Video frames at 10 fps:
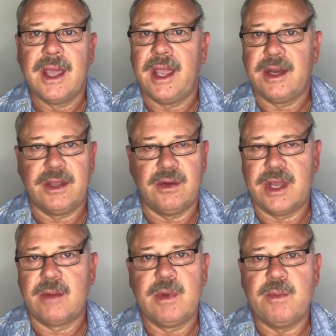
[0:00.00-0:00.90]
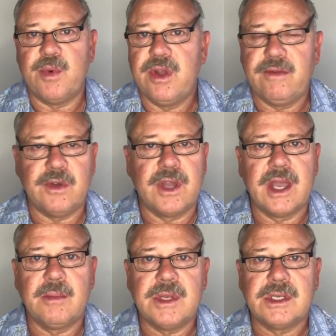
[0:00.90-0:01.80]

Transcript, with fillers: And you can be brief, you can be